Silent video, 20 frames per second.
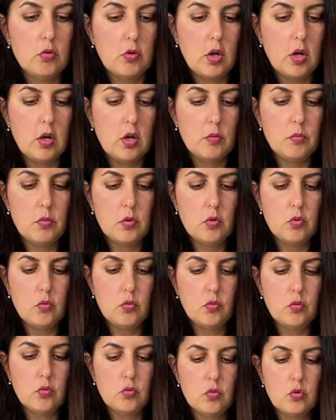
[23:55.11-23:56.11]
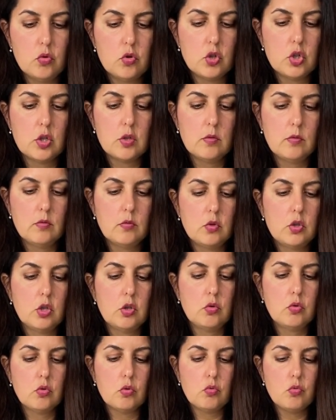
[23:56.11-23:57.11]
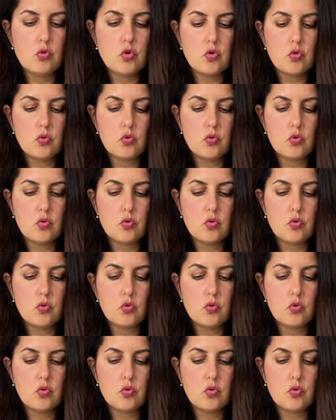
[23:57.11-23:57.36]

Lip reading: I also highly recommend this handpiece.